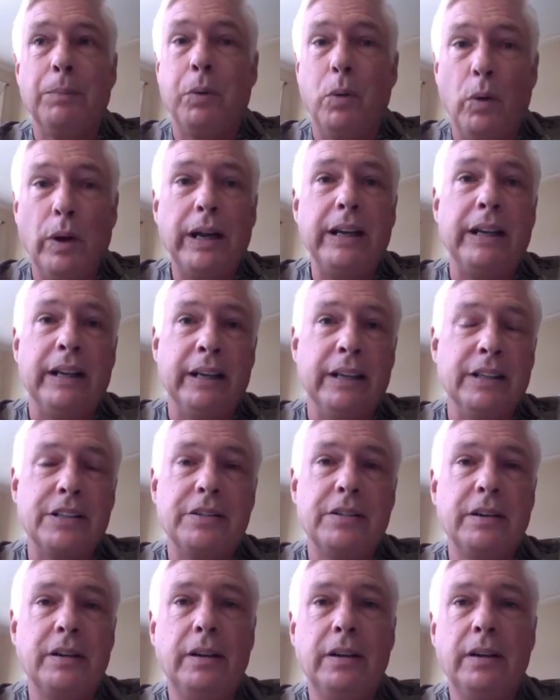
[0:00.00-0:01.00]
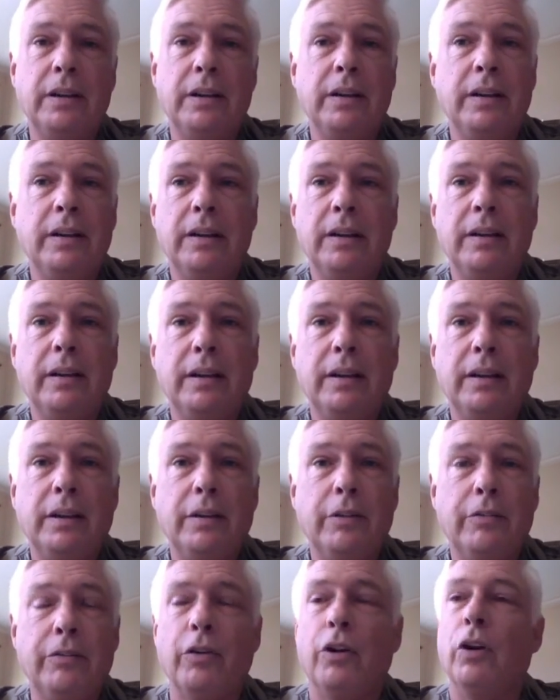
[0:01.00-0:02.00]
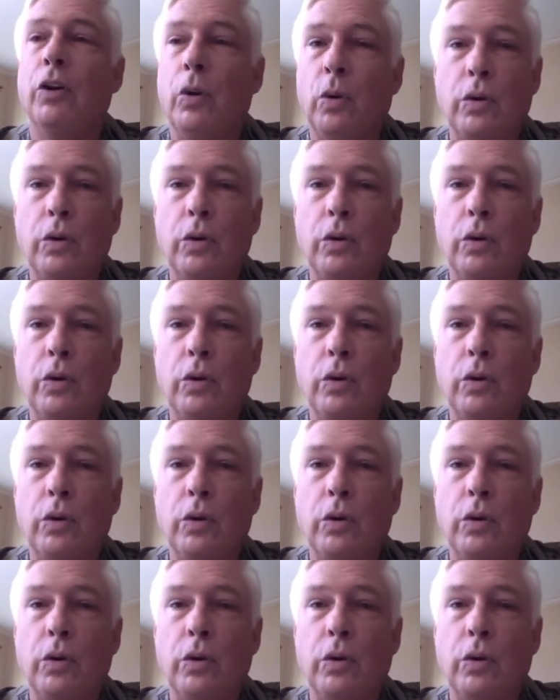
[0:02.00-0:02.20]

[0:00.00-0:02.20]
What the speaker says: point is, for an